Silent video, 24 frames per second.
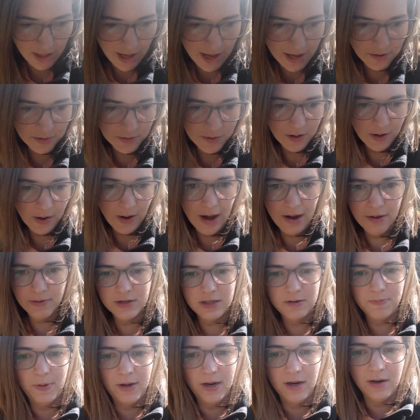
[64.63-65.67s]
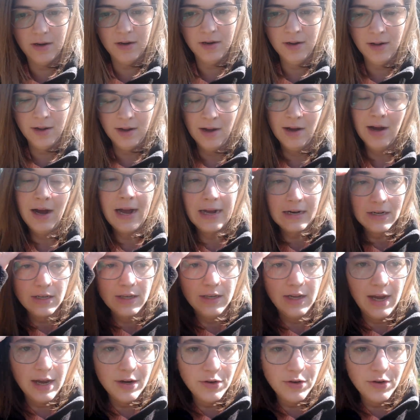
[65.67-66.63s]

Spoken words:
I don't know how it's been. Actually,